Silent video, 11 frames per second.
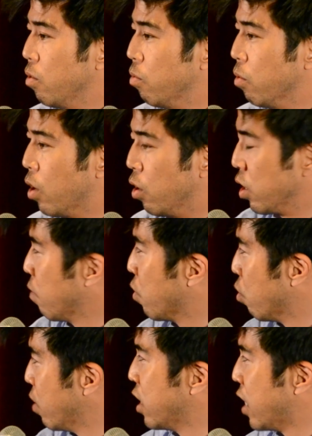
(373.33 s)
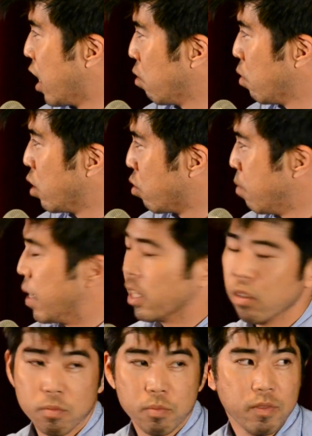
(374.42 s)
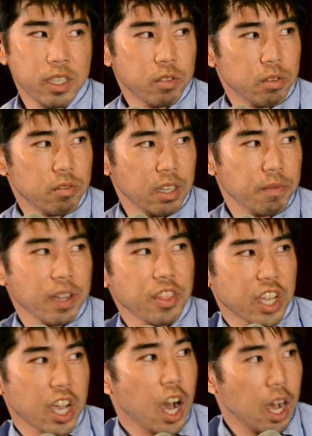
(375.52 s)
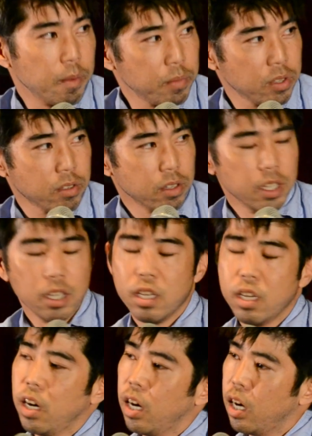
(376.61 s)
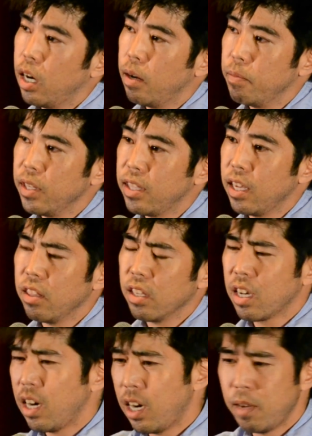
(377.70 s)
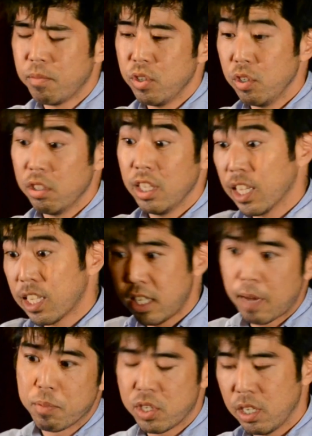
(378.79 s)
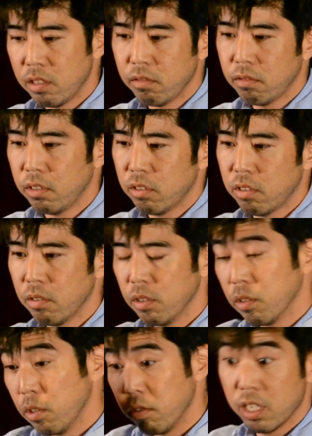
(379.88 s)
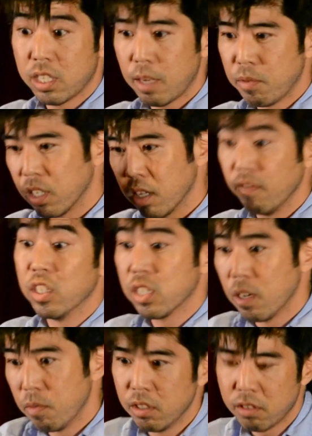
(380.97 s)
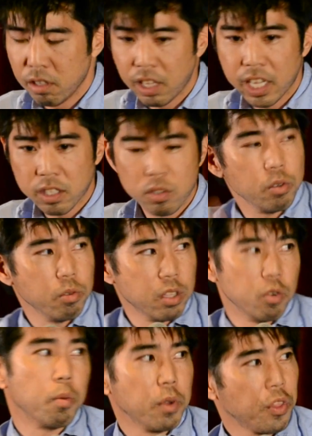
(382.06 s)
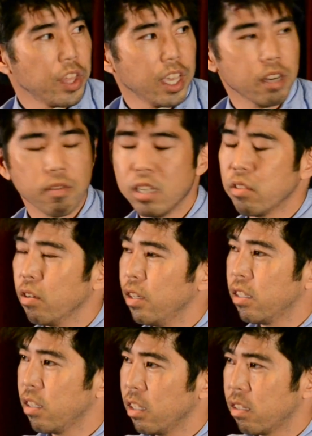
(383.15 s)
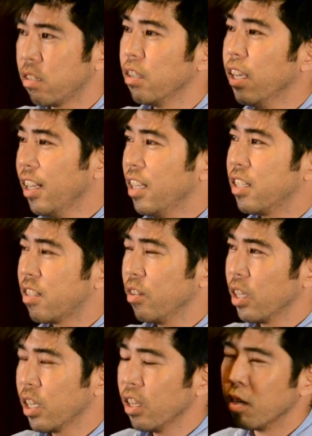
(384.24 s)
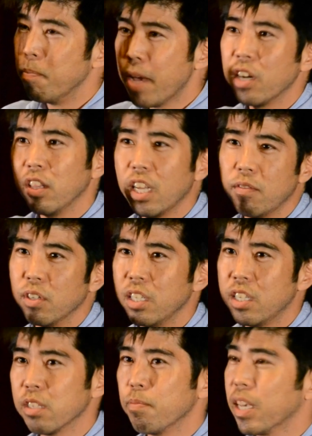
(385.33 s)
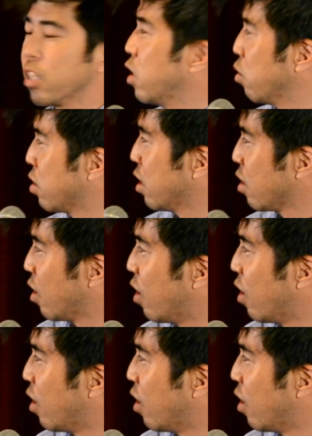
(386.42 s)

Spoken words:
all looking for originality. We're all trying to make those movies. We're trying to find the comps. But then the comps are usually the exception, and so you'll use the exception to convince someone to like do the normal thing, right? So it's like on a meta level, it just makes no sense at